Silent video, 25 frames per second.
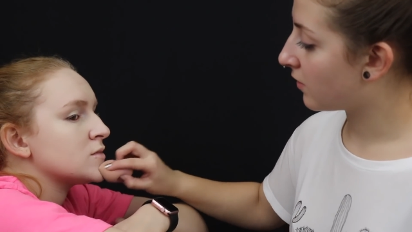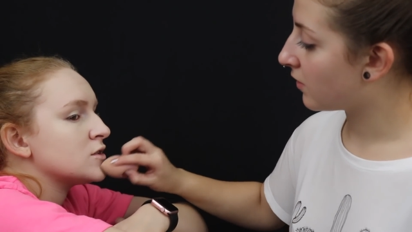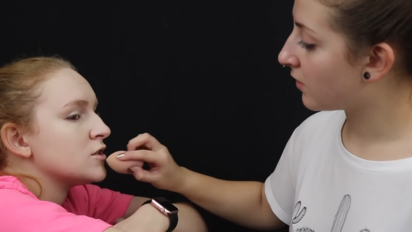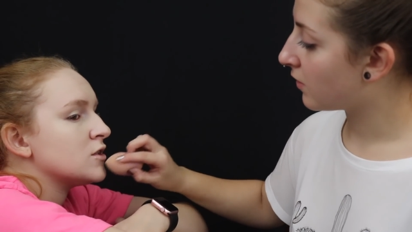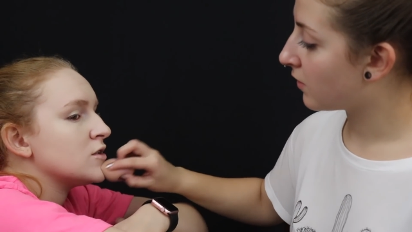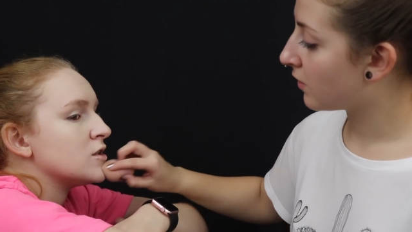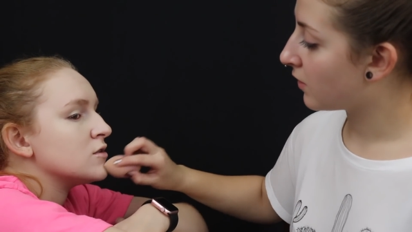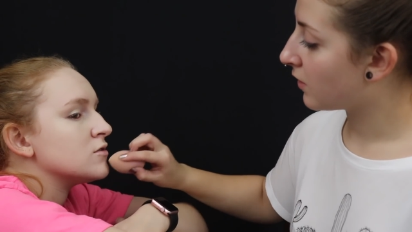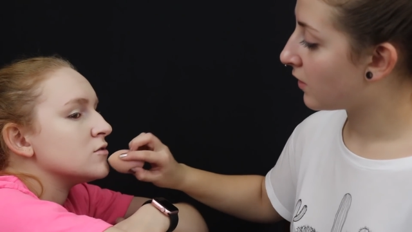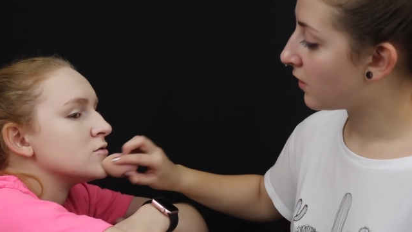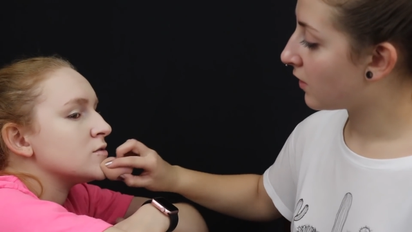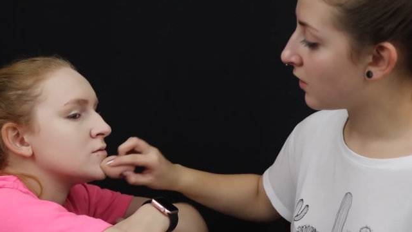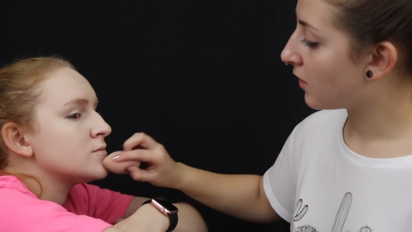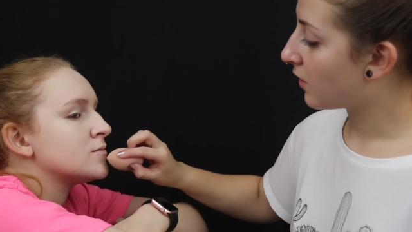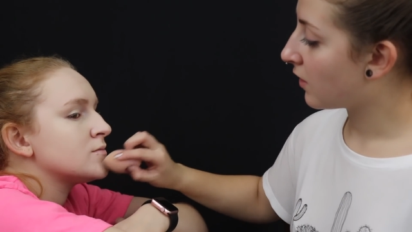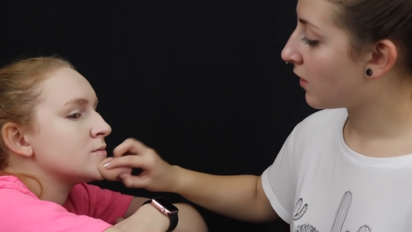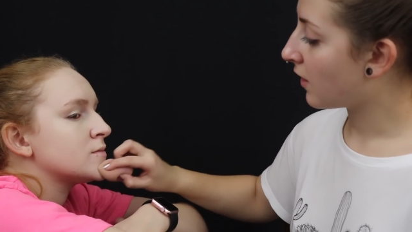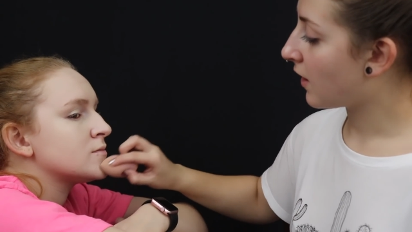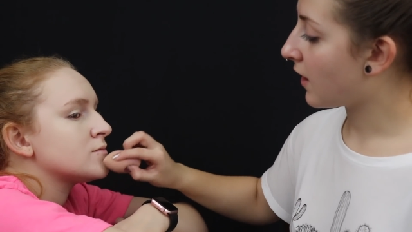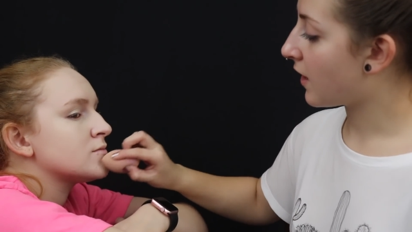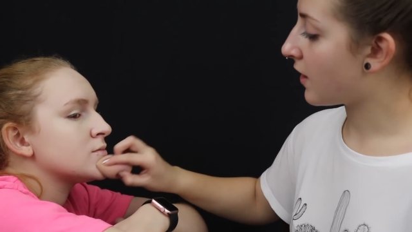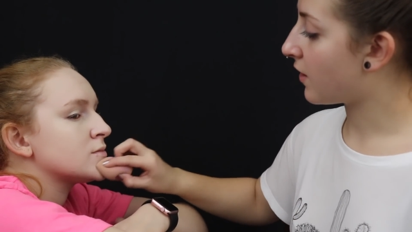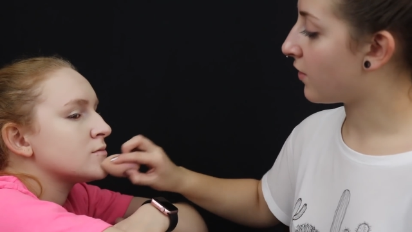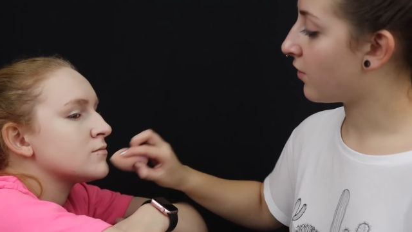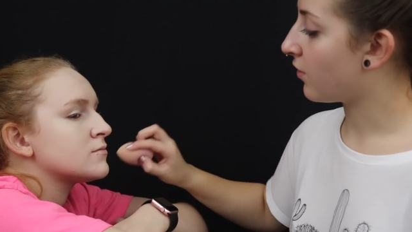Speaker 1: oh.
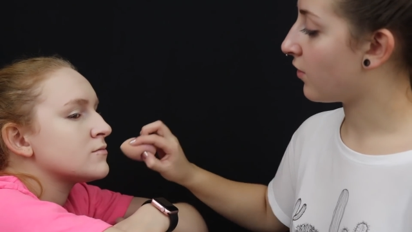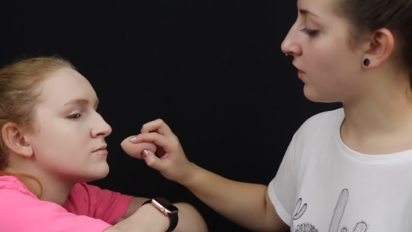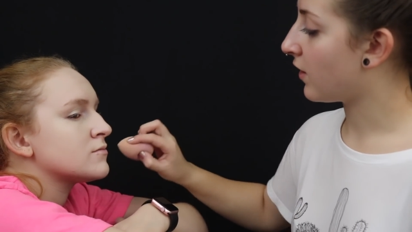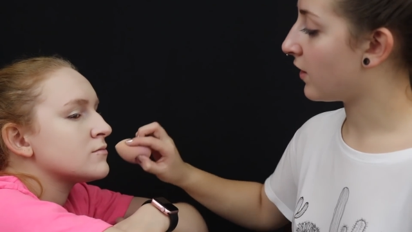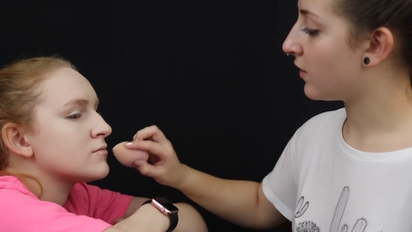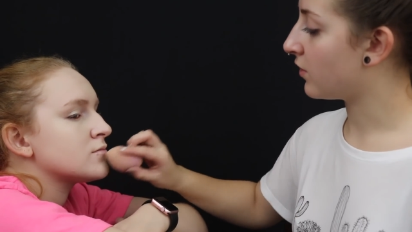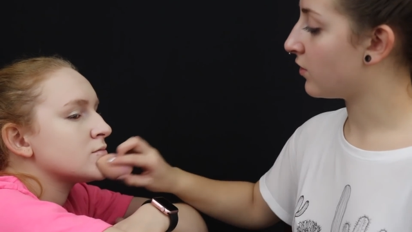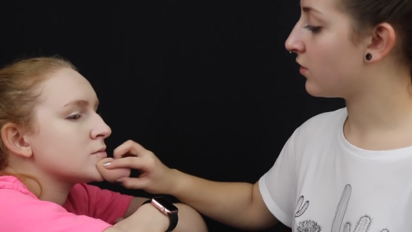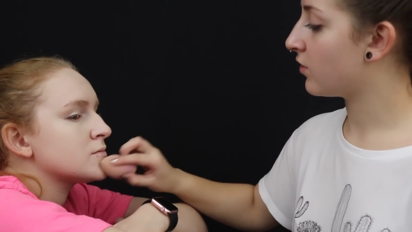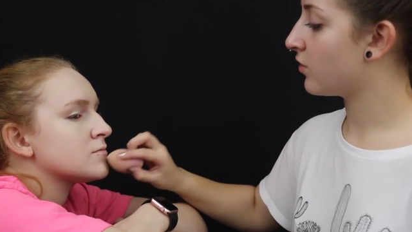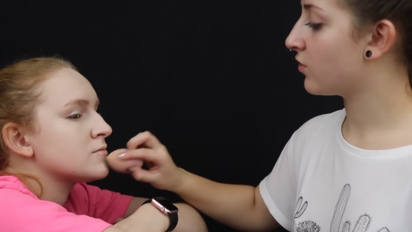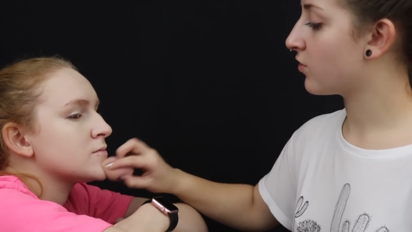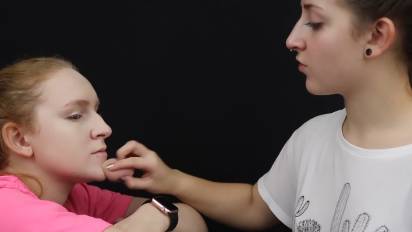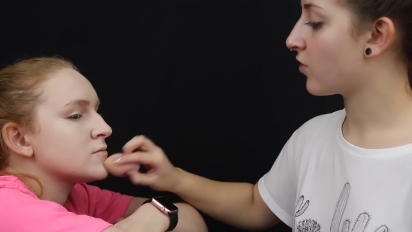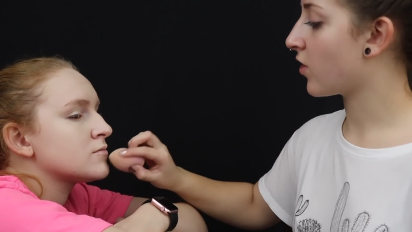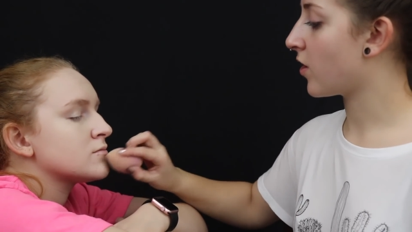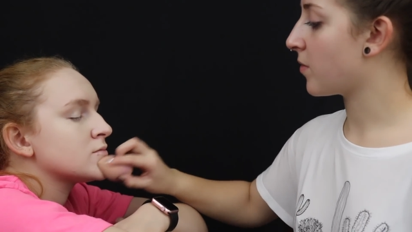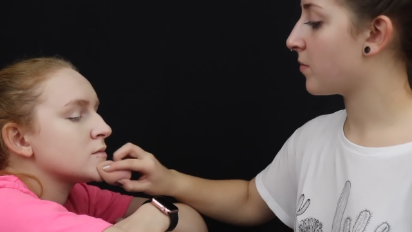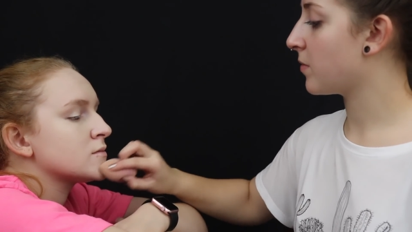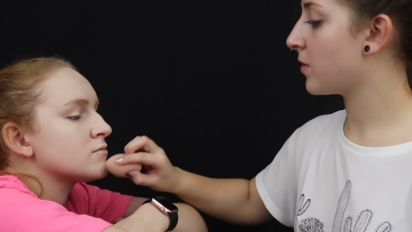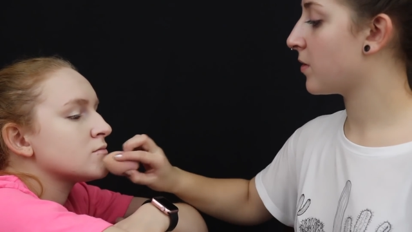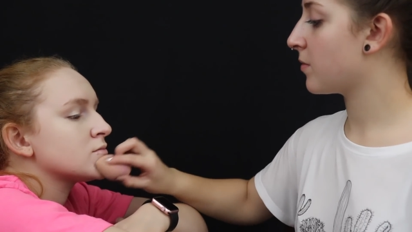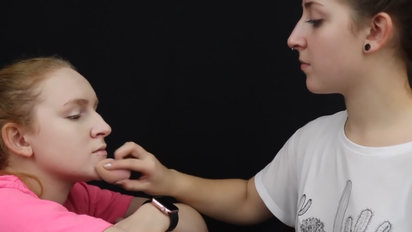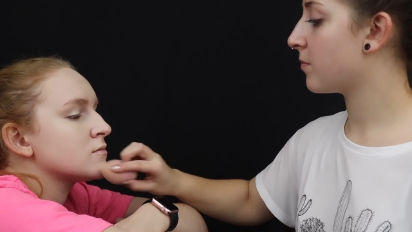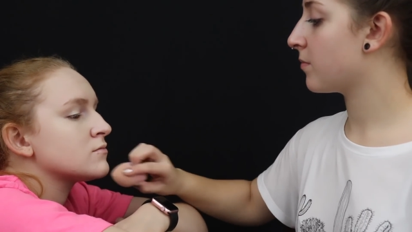I don't know how to describe
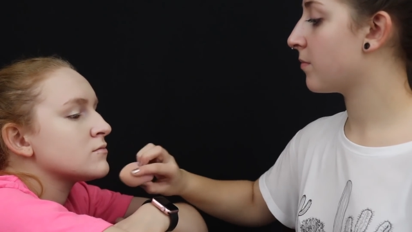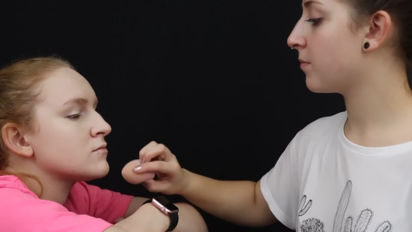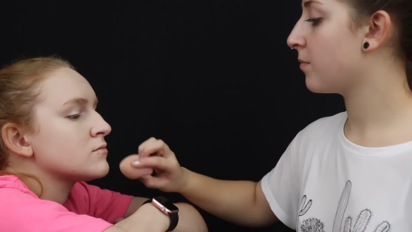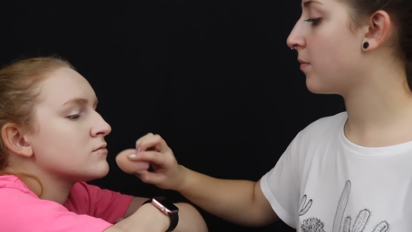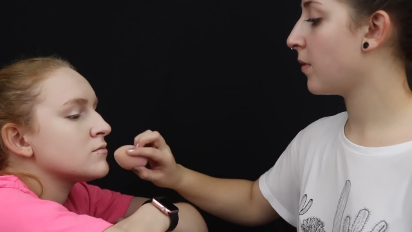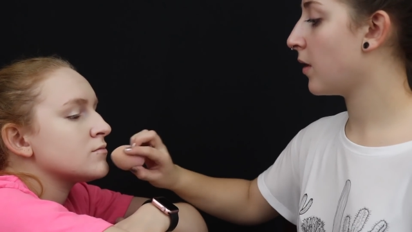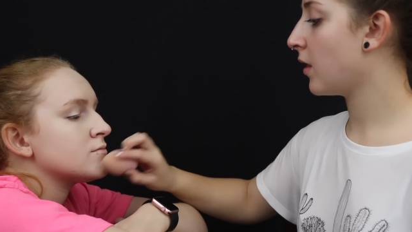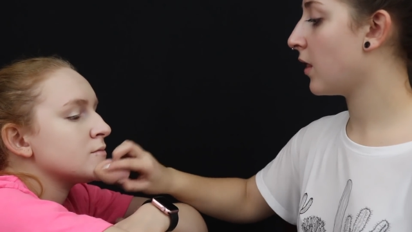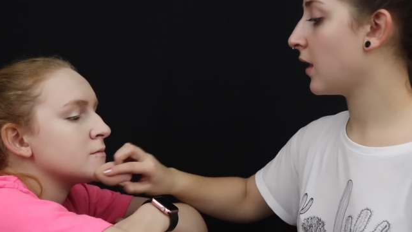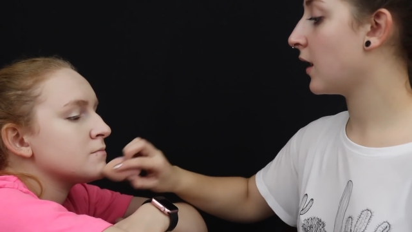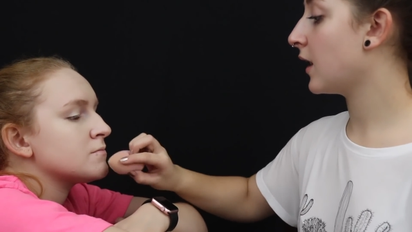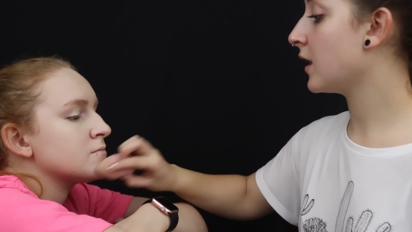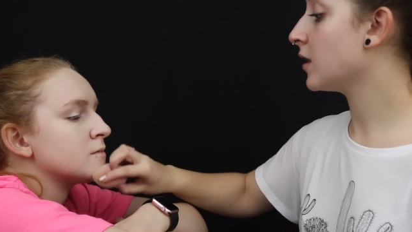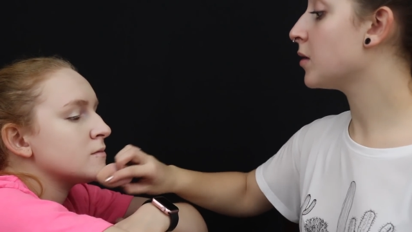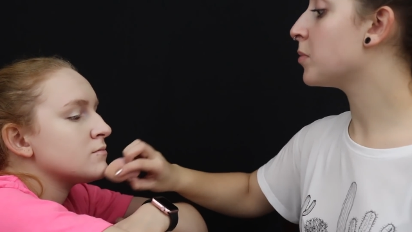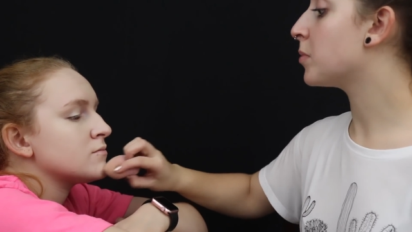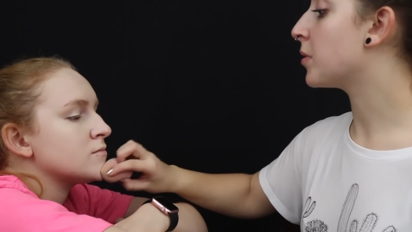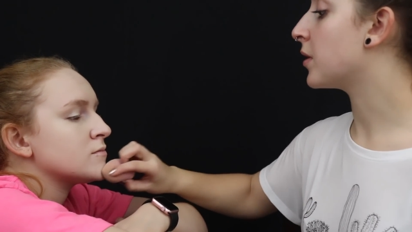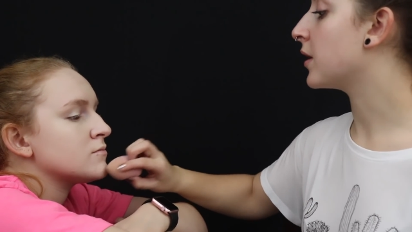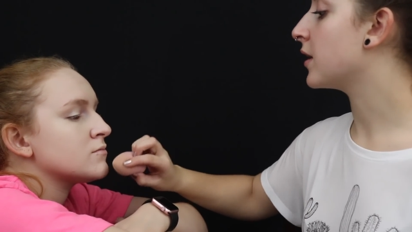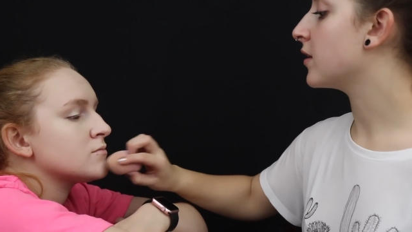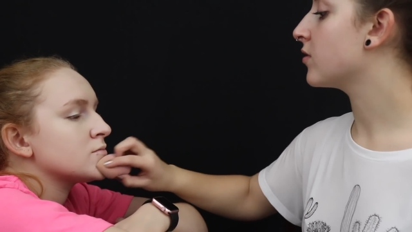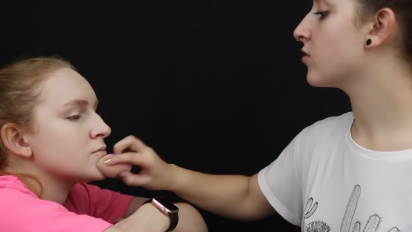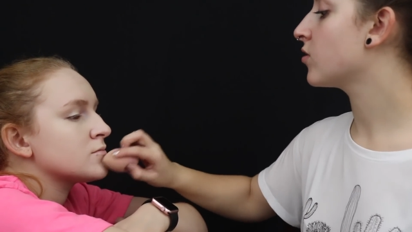it. But it's pretty.